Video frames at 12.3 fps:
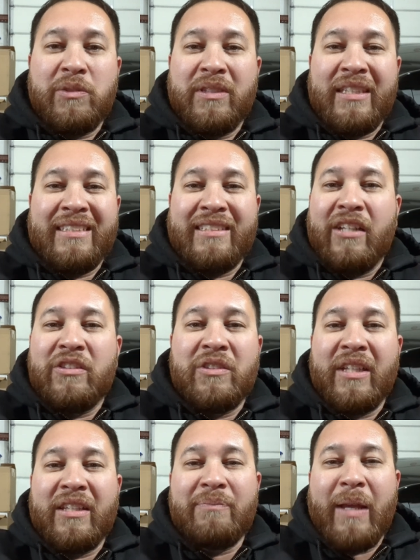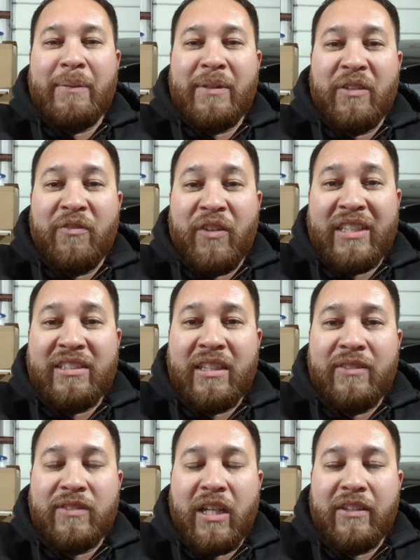with these other than maybe the
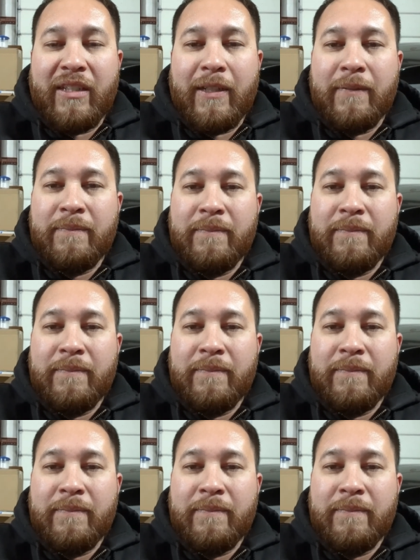facelift on there.